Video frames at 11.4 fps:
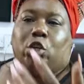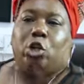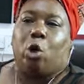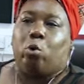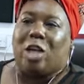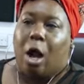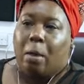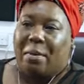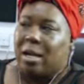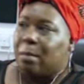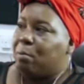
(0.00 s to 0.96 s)

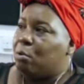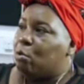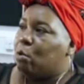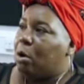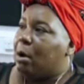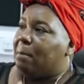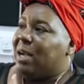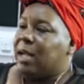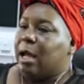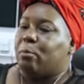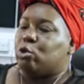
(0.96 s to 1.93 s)
young people
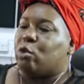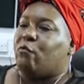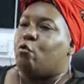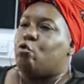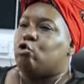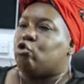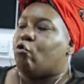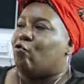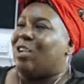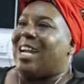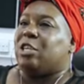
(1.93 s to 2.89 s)
being able to forge
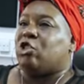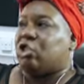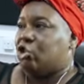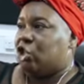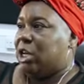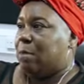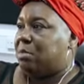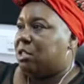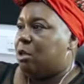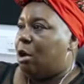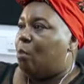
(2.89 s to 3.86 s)

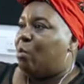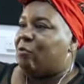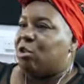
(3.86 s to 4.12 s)
relationships, whether